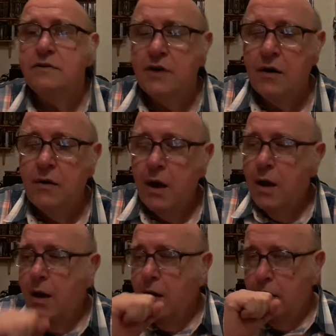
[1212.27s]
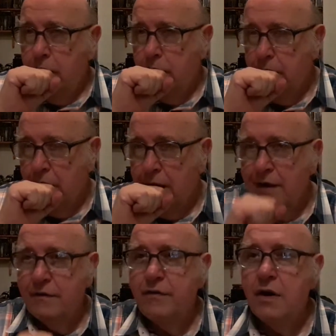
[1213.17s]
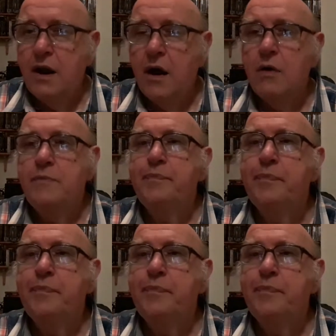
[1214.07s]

so it'll have a very low,